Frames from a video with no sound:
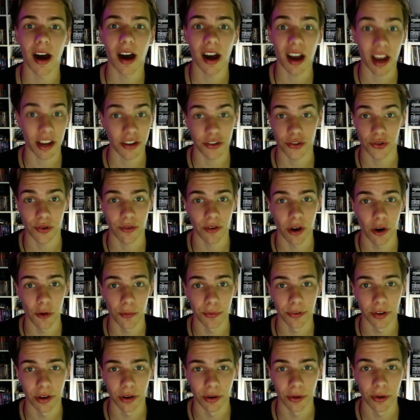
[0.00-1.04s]
I sure hope
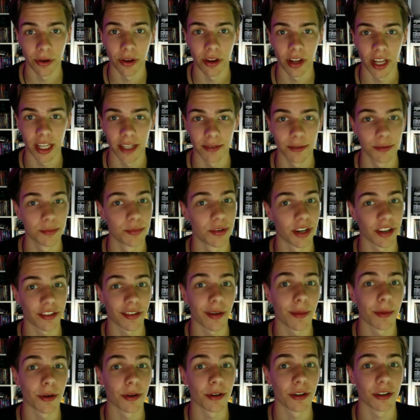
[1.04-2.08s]
so. It would bring
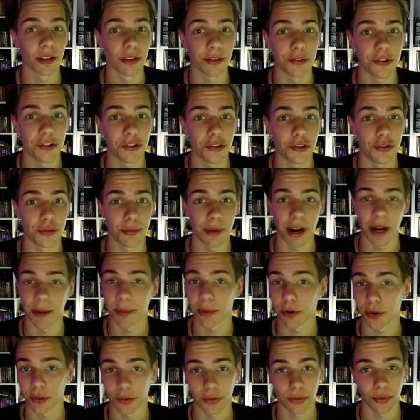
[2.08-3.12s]
some conclusion to my
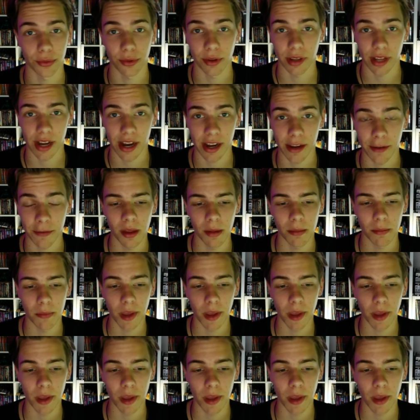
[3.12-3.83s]
personal life,